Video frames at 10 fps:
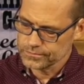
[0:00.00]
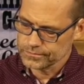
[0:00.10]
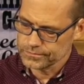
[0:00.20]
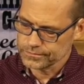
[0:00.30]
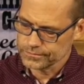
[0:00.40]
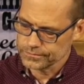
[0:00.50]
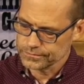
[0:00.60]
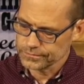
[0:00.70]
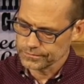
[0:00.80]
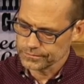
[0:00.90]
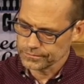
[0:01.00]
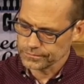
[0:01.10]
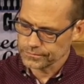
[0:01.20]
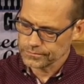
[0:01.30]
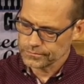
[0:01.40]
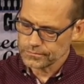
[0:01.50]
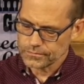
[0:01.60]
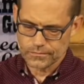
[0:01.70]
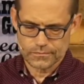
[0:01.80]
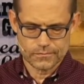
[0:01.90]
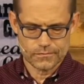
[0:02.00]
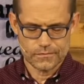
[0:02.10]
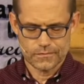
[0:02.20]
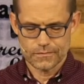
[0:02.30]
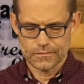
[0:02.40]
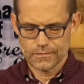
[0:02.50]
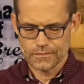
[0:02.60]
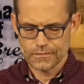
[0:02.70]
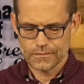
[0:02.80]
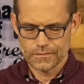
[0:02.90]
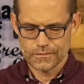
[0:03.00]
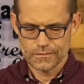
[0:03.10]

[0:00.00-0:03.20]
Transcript: (no one is talking)